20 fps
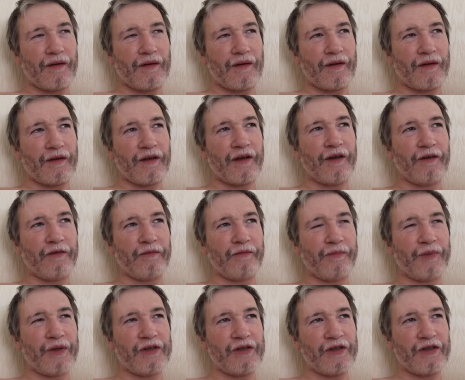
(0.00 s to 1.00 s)
I kind of
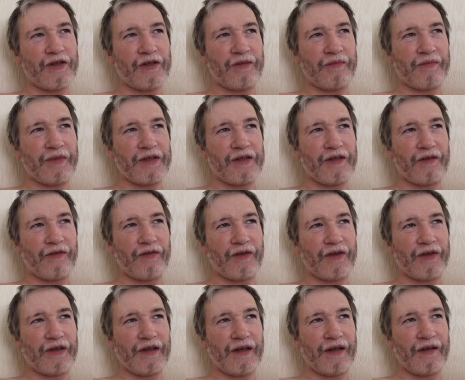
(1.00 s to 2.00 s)
position myself on
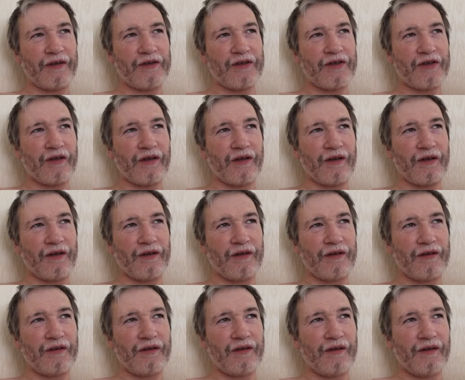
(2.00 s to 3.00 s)
the outside
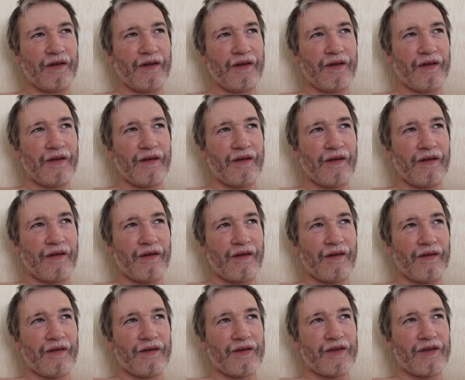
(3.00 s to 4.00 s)

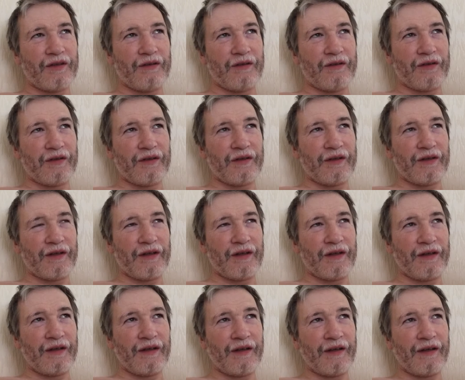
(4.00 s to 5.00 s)
so that I
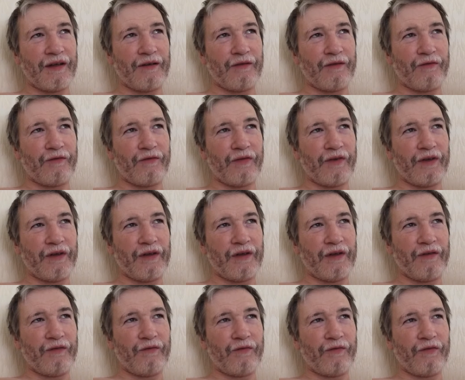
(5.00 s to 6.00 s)
have
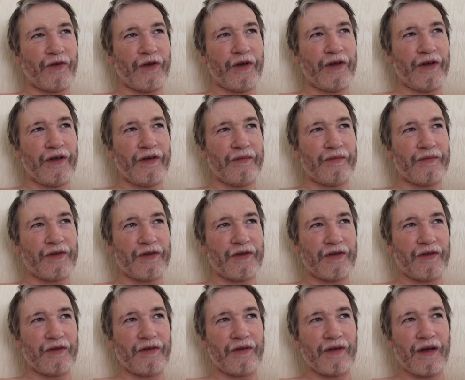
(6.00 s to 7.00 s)
the freedom
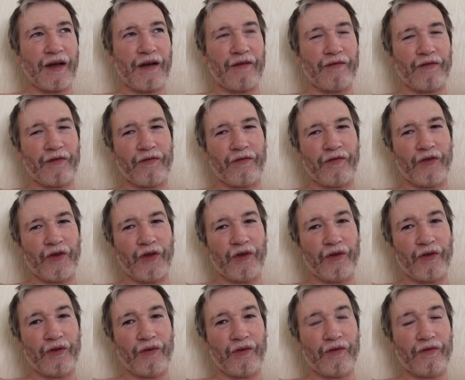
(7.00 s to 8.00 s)
to have a
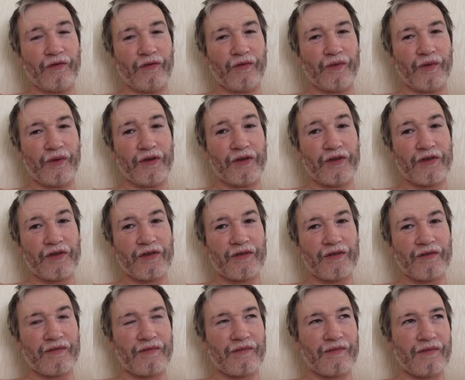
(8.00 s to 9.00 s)
view of what's
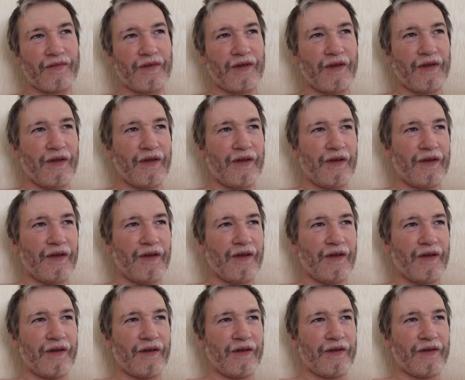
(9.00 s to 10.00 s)

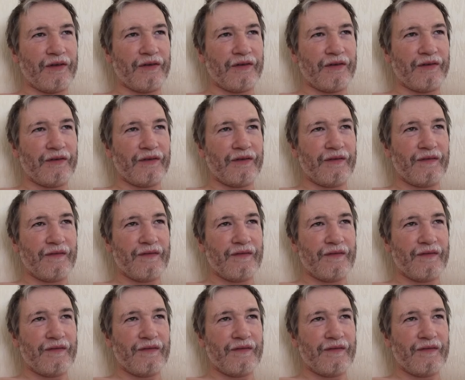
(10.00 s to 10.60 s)
going on